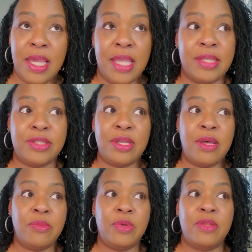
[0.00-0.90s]
And the
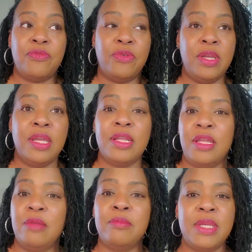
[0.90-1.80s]
song went,
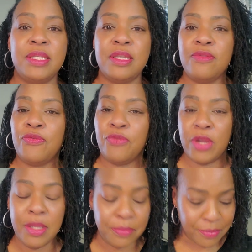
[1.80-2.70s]
freedom isn't
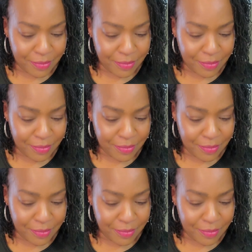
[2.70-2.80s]
free.